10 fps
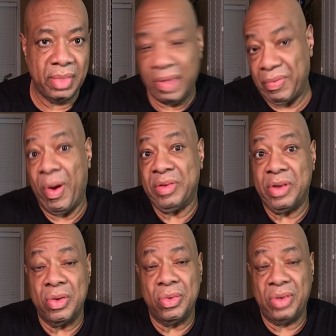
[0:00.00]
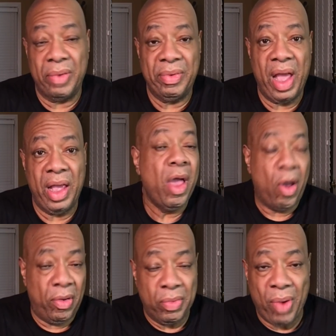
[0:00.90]
If you watch the news every day,
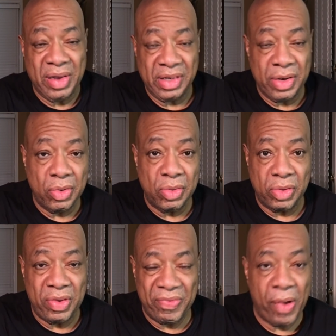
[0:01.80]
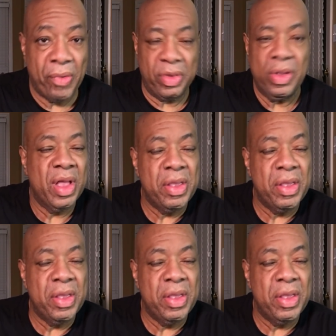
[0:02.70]
or you watch the news on your phone,